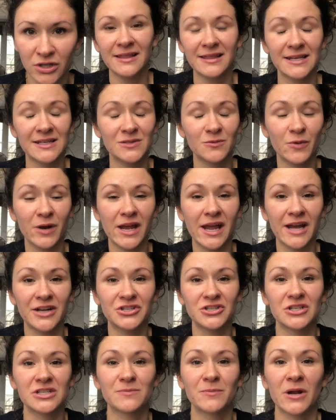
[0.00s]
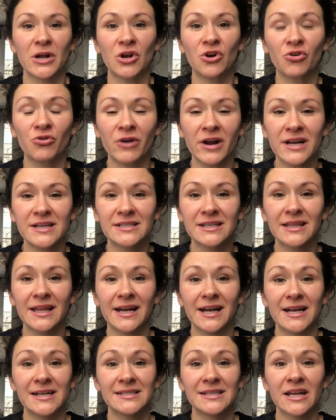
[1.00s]
This week has just been crazy.
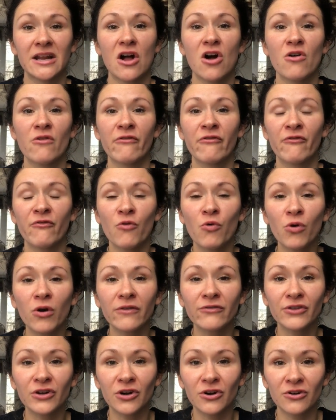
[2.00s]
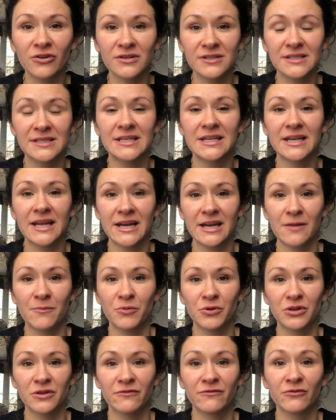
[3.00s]
Like I said, all four of the girls did end up
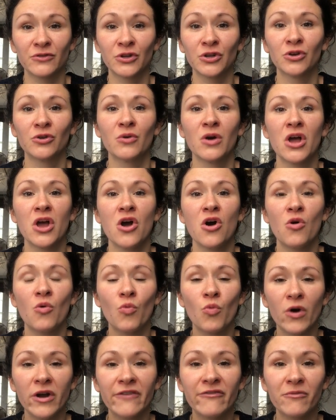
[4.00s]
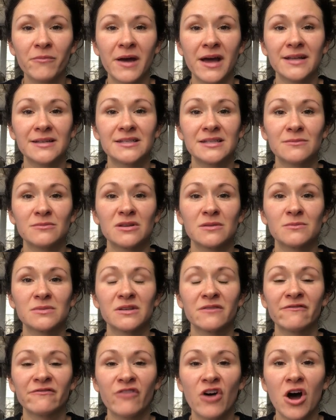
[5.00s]
with the flu. One of them had symptoms
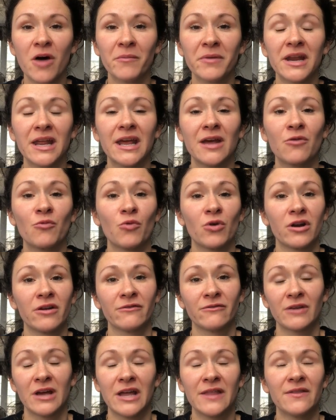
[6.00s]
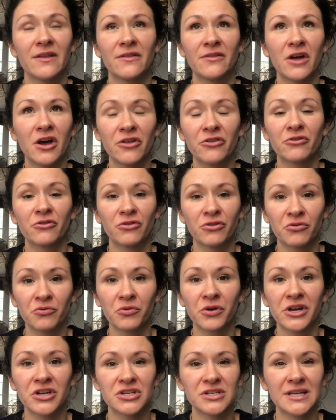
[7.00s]
of vomiting, one of, and the other
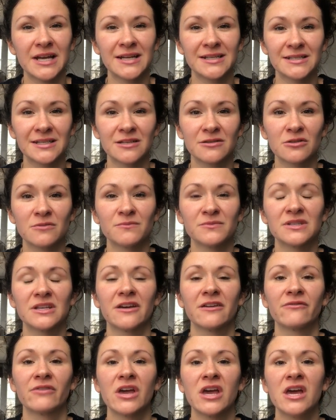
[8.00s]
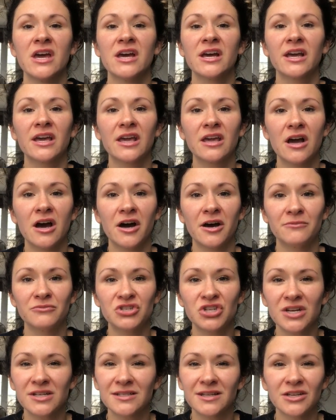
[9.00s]
three just had symptoms of um,
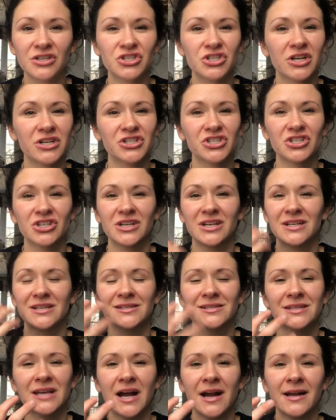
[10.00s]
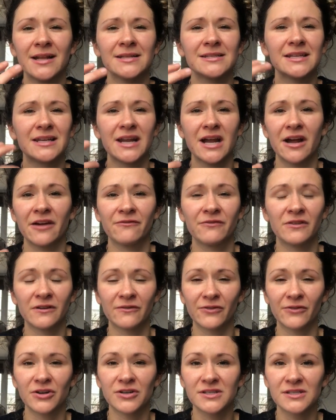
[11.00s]
chest congestion and sinus and high
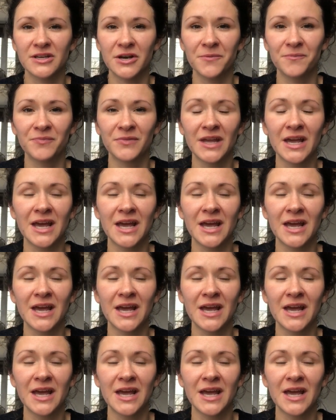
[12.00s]
fever. So,